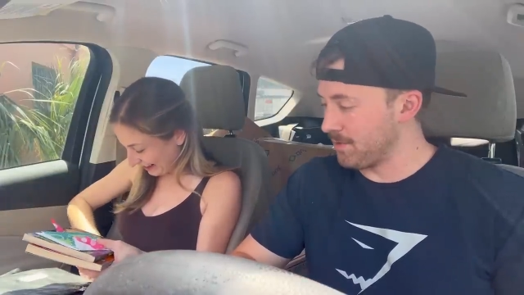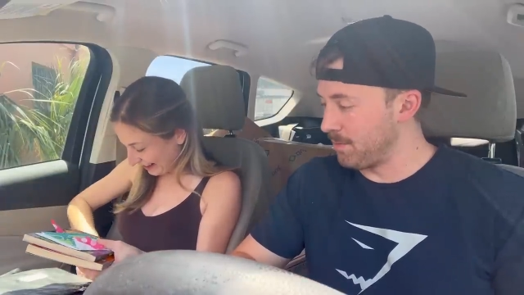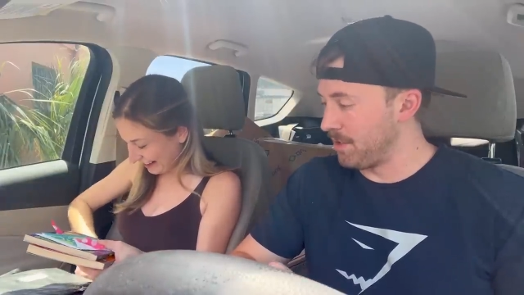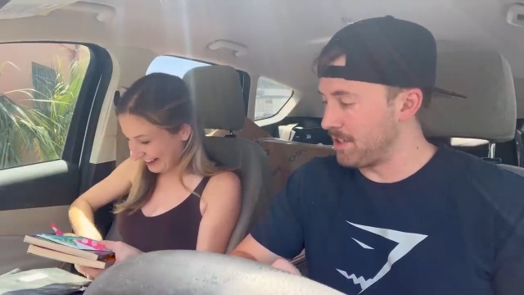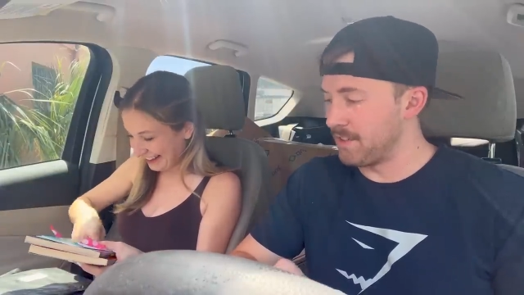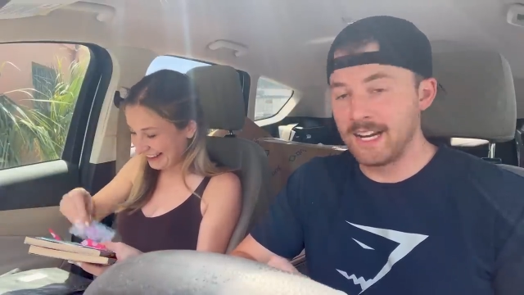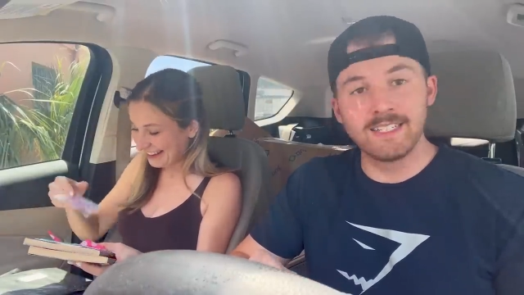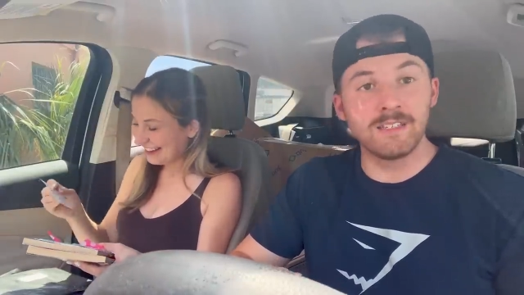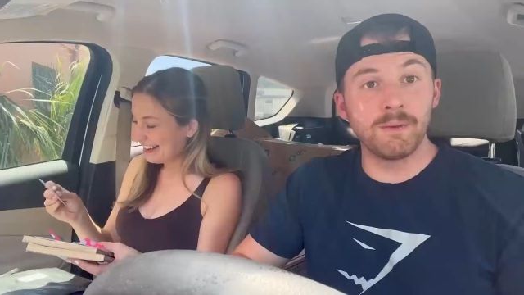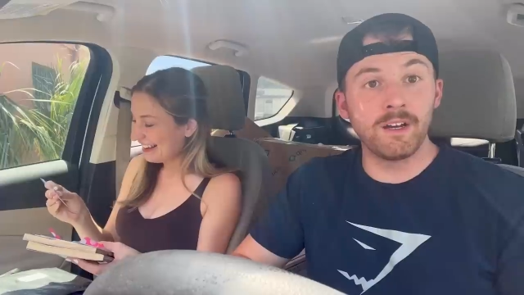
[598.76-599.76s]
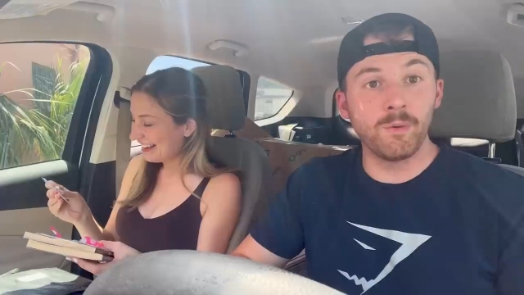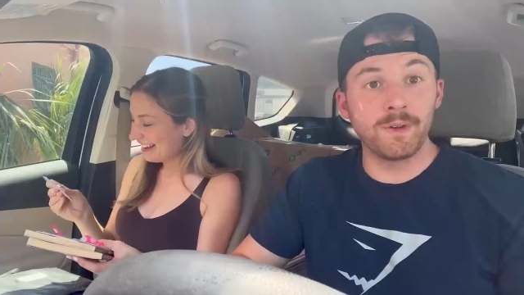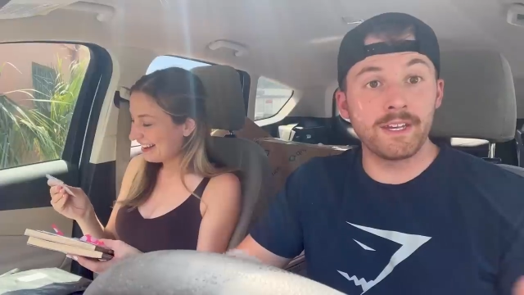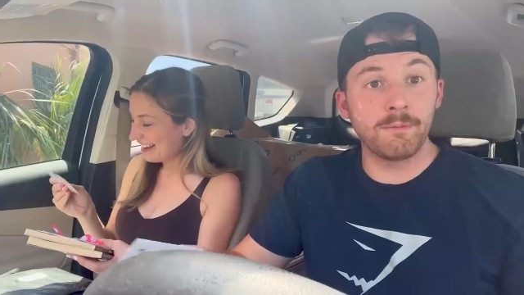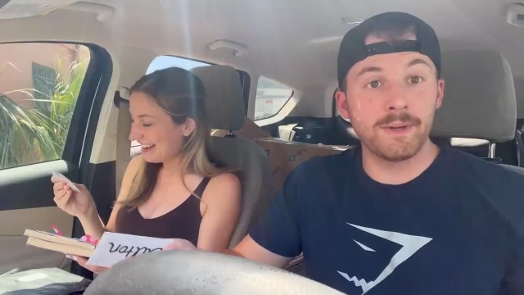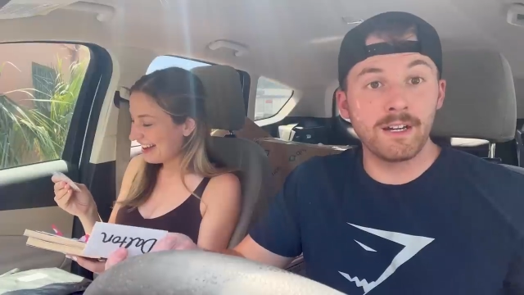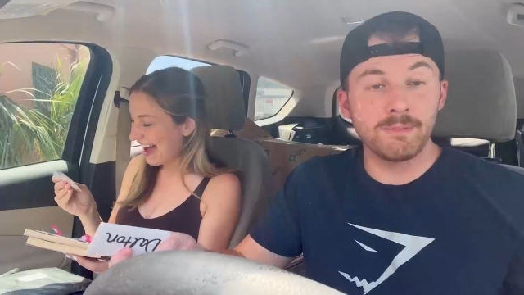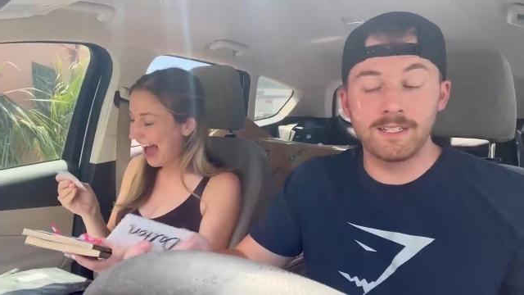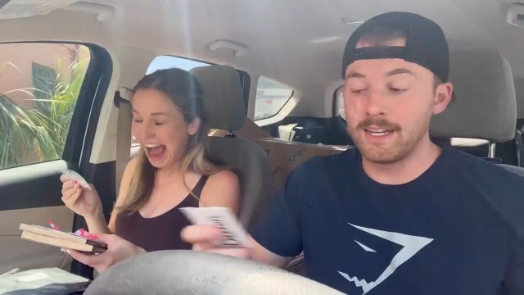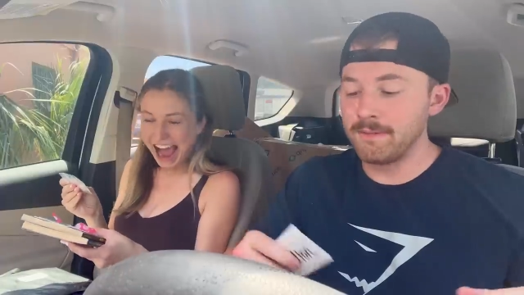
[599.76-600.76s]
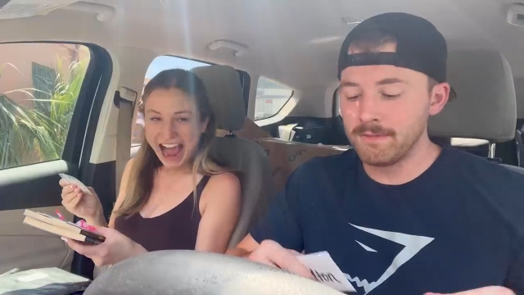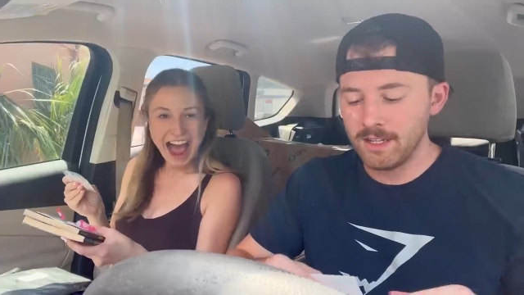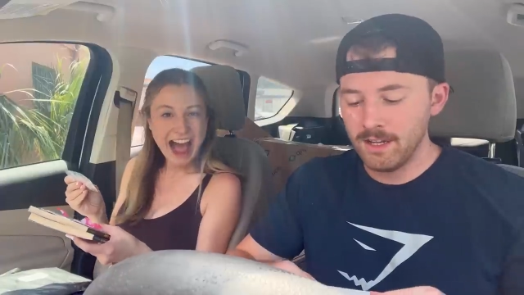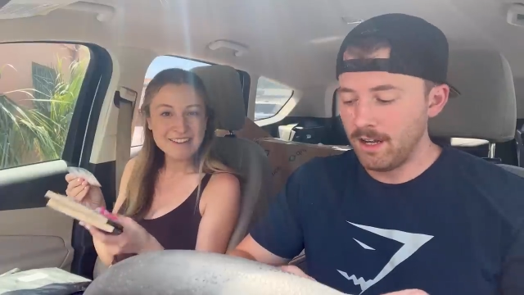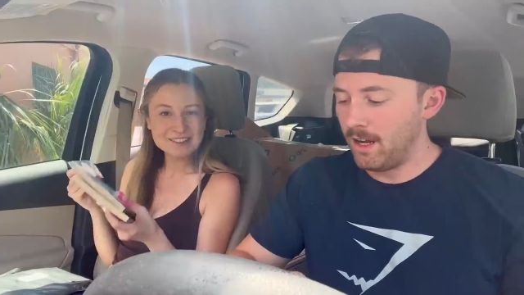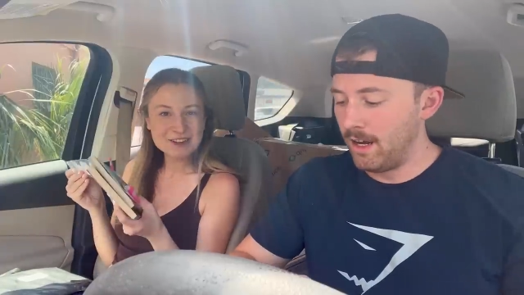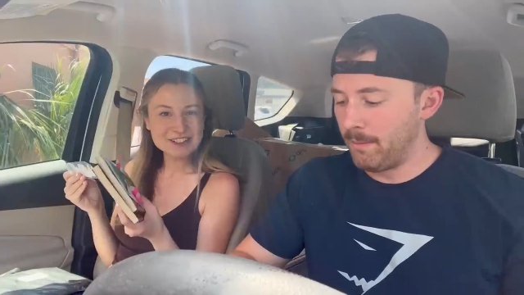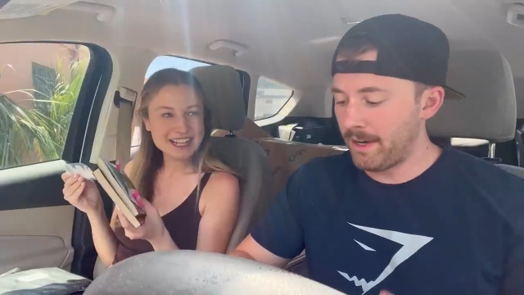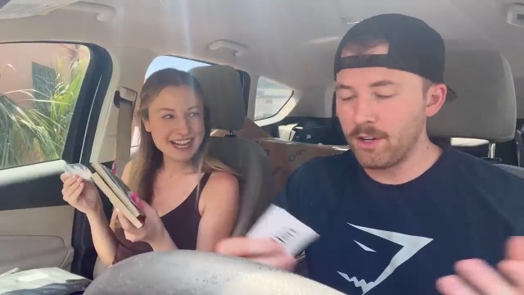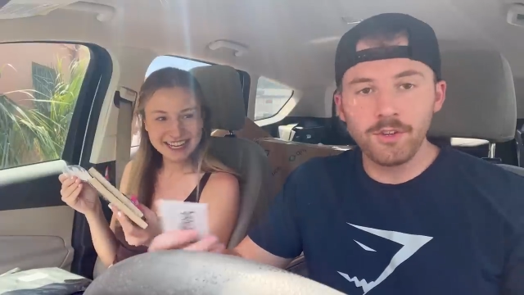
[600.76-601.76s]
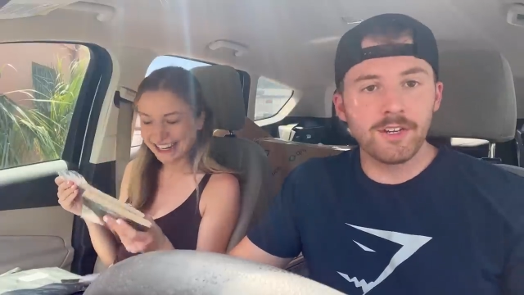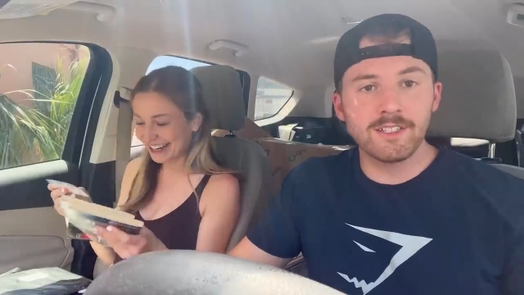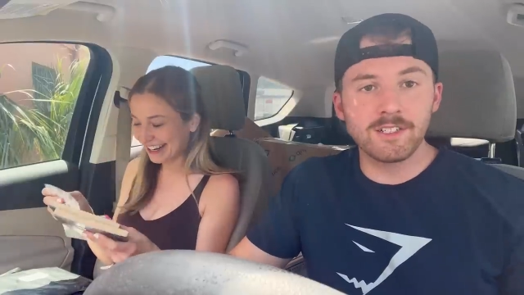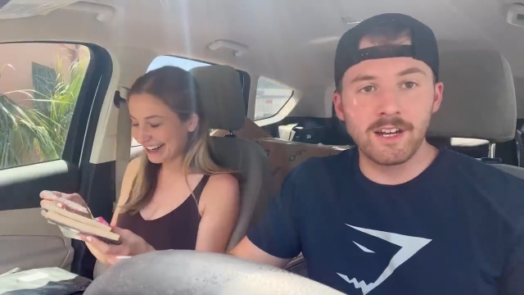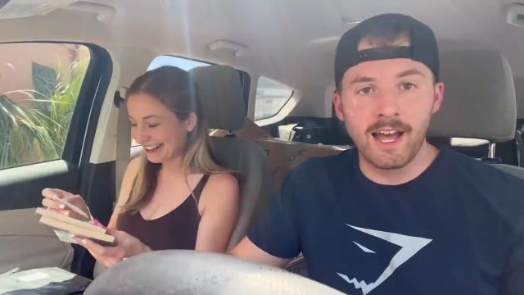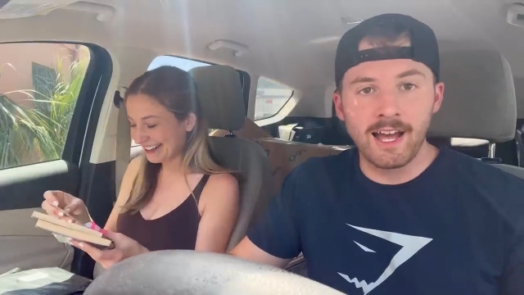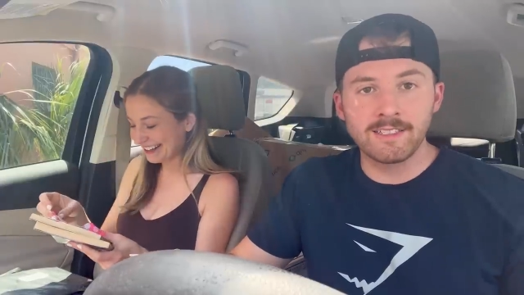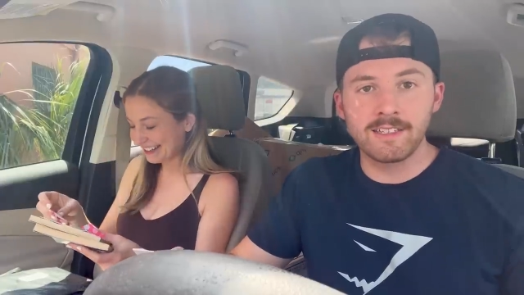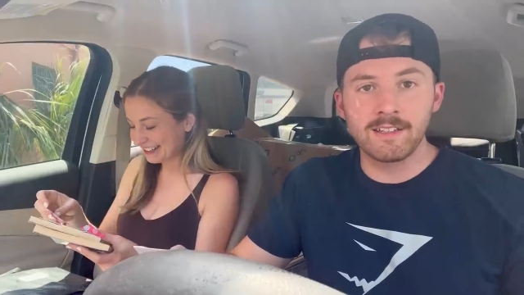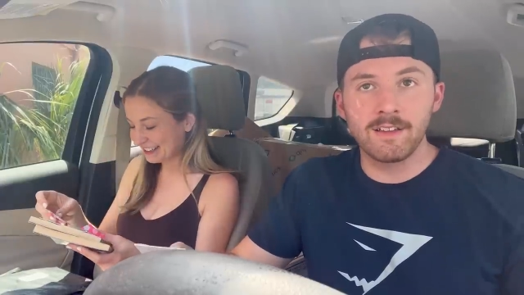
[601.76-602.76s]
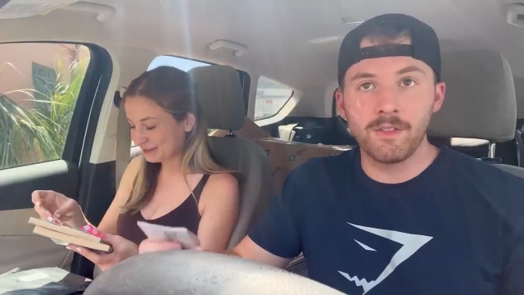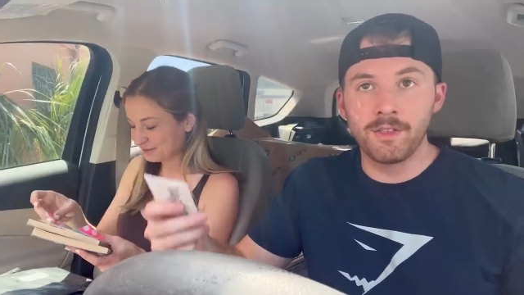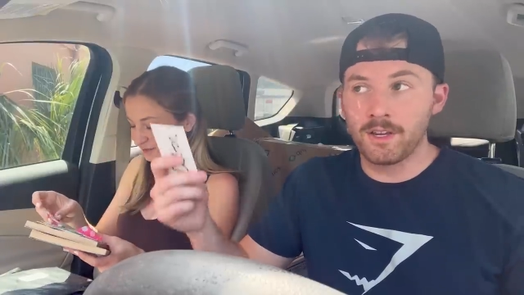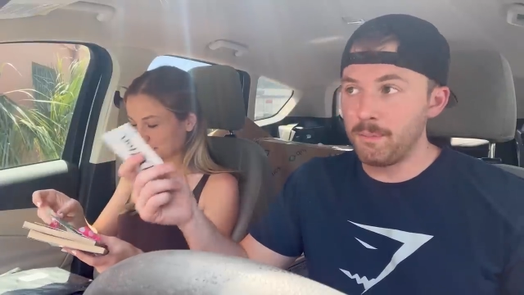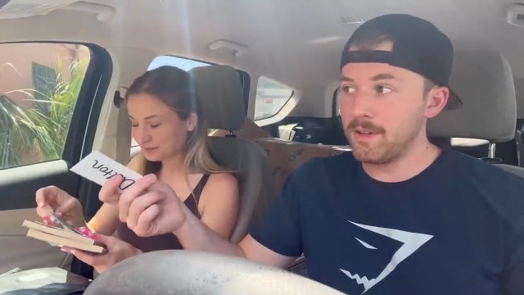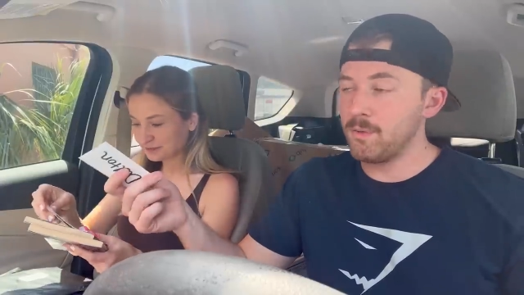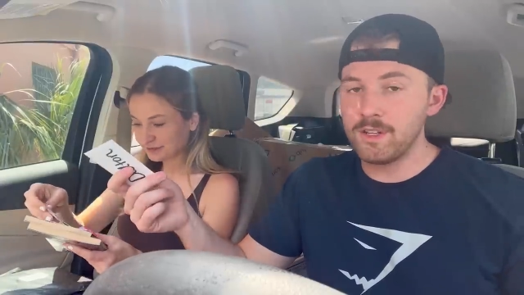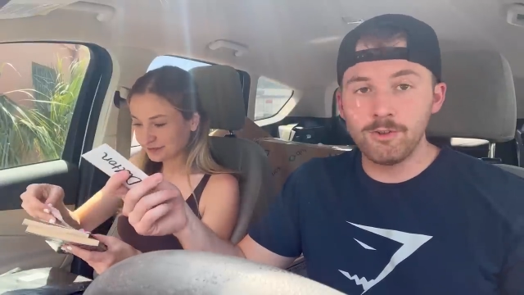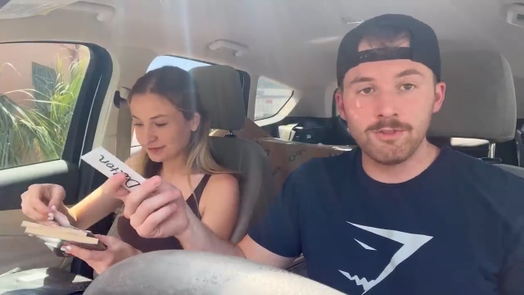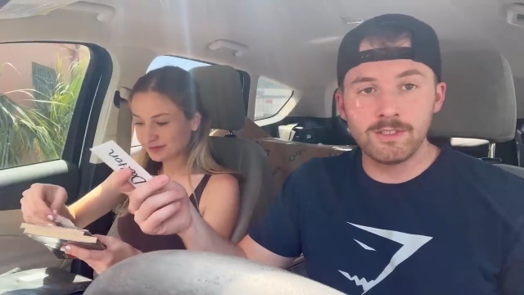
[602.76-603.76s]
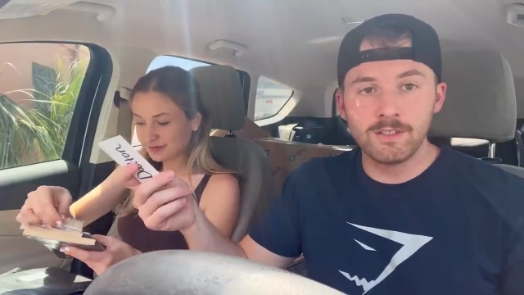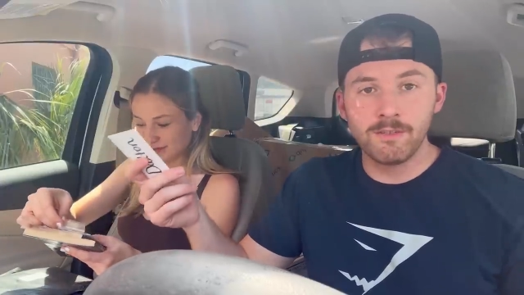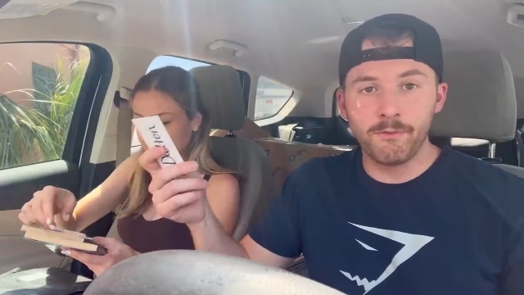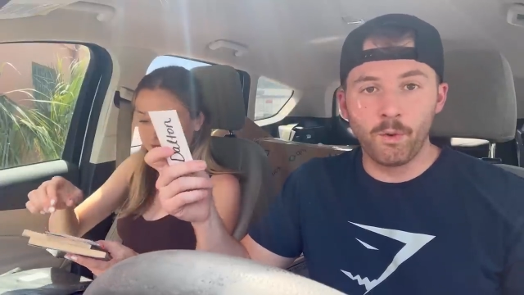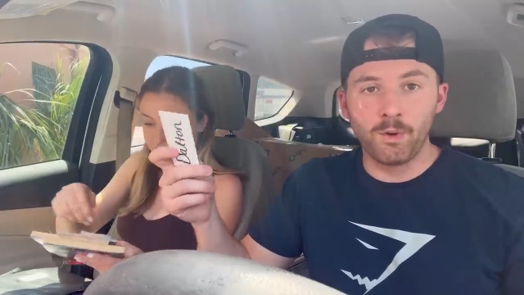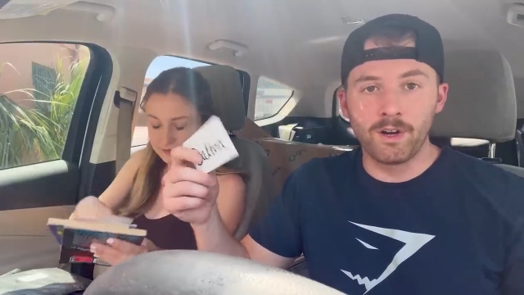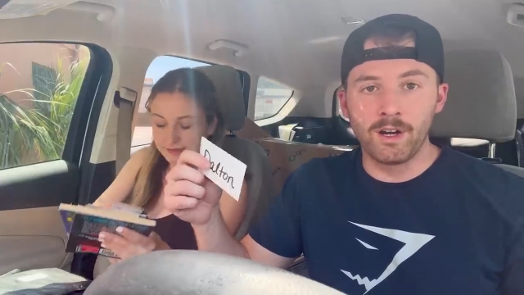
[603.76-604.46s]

Speaker 1: from one of you guys in the mail when we came to pick up today. Um, I know you guys are going to ask. The company we use for